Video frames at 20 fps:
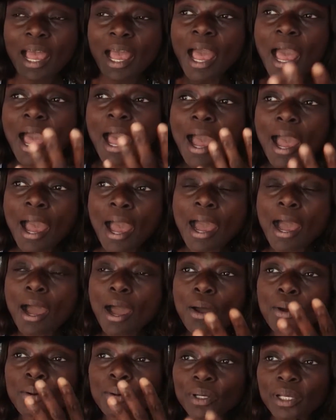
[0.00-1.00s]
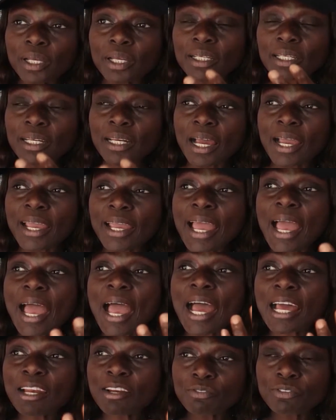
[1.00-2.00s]
how can I
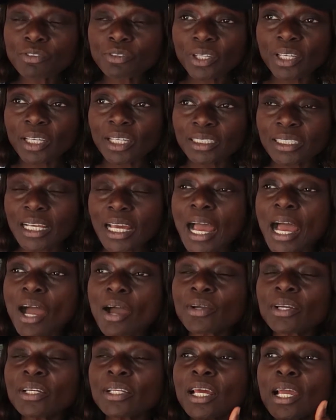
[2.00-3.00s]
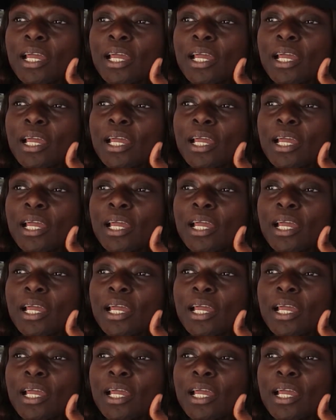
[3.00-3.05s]
advocate? How can